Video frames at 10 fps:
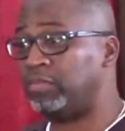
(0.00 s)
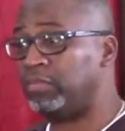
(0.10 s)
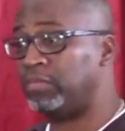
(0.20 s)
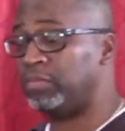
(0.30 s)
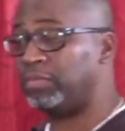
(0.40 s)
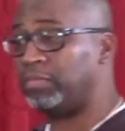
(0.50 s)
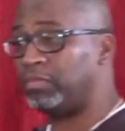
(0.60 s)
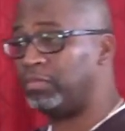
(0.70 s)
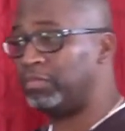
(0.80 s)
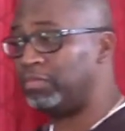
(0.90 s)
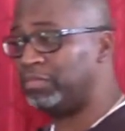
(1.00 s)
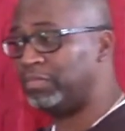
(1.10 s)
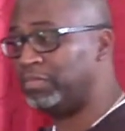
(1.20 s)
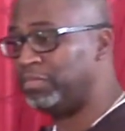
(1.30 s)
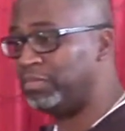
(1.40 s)

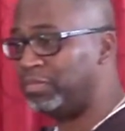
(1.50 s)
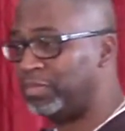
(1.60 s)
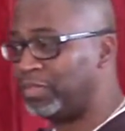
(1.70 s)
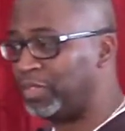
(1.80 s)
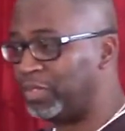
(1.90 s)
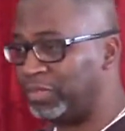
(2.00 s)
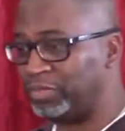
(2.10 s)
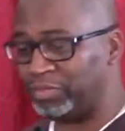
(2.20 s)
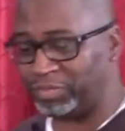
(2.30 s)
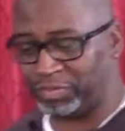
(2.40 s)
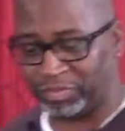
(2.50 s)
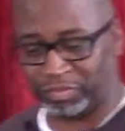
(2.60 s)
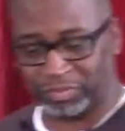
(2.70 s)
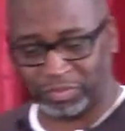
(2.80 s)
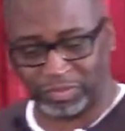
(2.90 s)

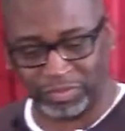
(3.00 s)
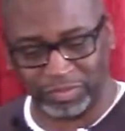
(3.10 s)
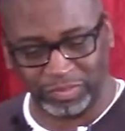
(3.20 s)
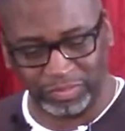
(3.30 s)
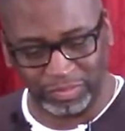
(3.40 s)
(silence)